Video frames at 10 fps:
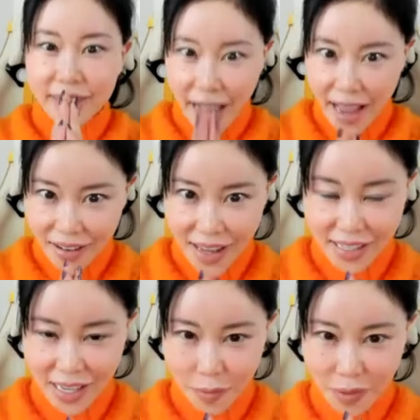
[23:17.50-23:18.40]
Now
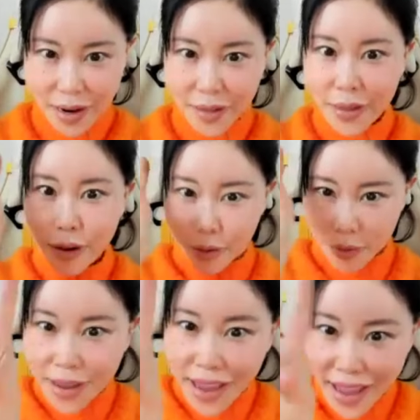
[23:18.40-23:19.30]
let's summarize the
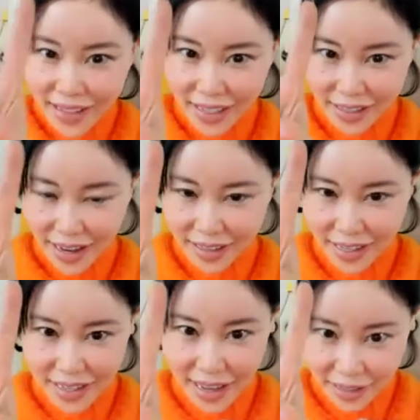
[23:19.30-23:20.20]
three
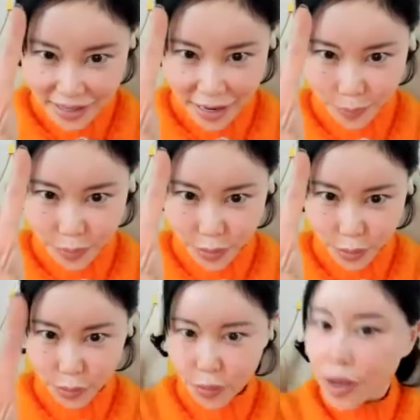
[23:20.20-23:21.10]
exercises and tips
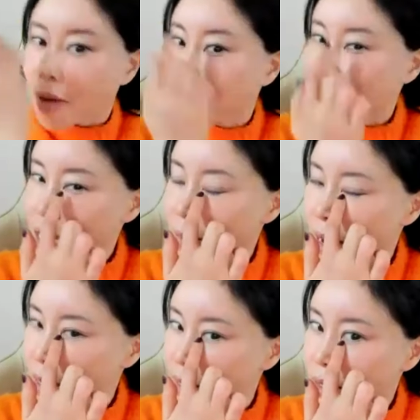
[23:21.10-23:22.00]
to
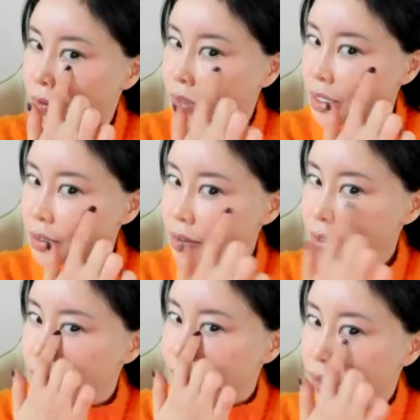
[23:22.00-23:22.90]
minimize or
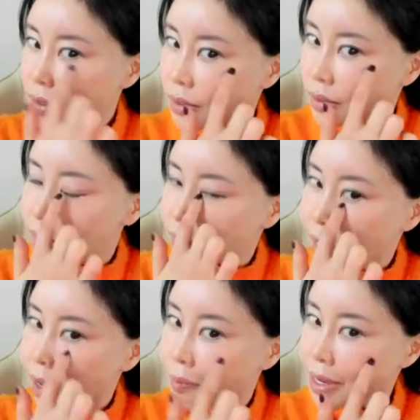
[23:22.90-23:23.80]
reduce
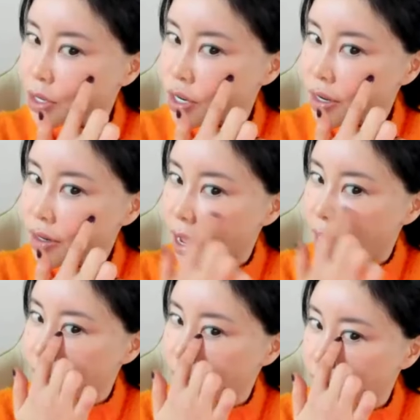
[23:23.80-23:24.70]
the midcheek
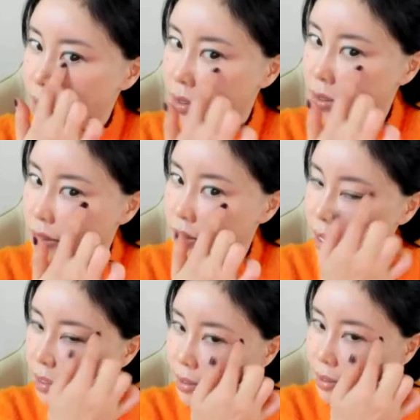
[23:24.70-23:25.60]
line,
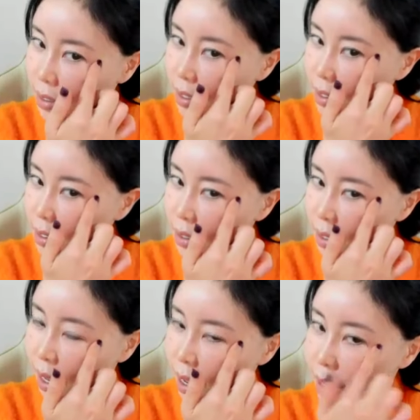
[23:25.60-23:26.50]
the saggy
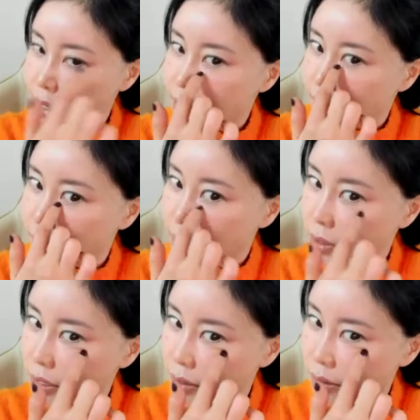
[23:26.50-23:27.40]
eyes,
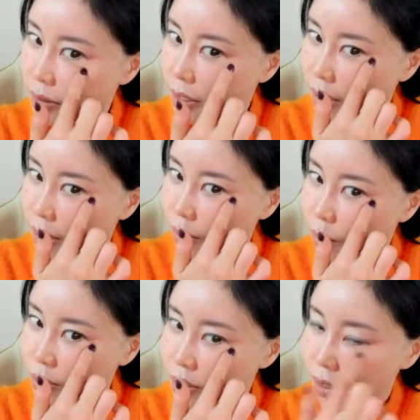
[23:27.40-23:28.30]
and the,
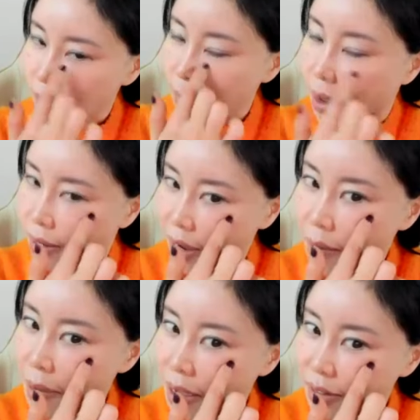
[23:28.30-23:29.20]
what's the name,
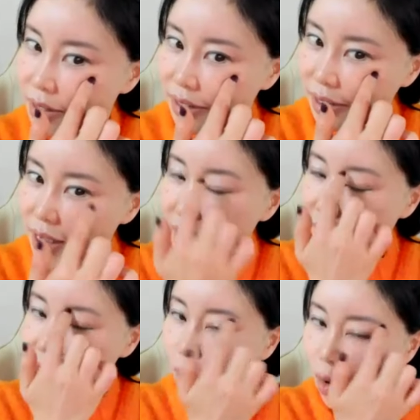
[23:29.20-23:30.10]
eyeback,
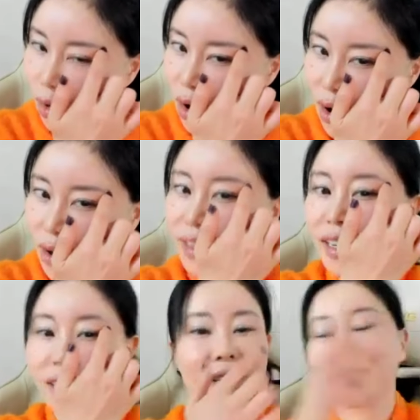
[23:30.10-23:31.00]
and the hollow.
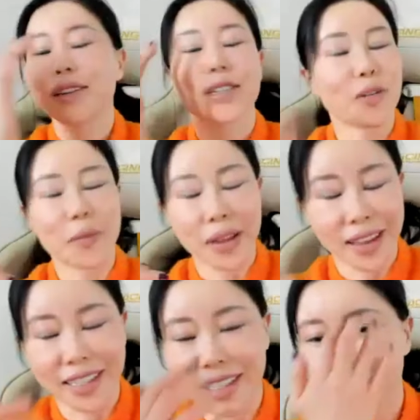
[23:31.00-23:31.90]
There's so many
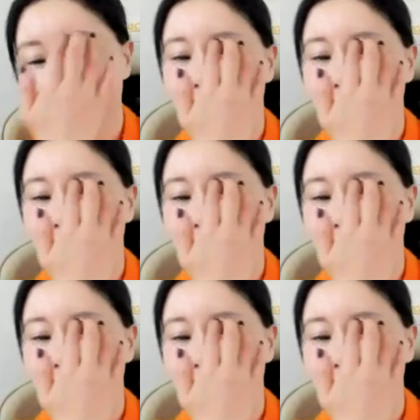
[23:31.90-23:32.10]
things.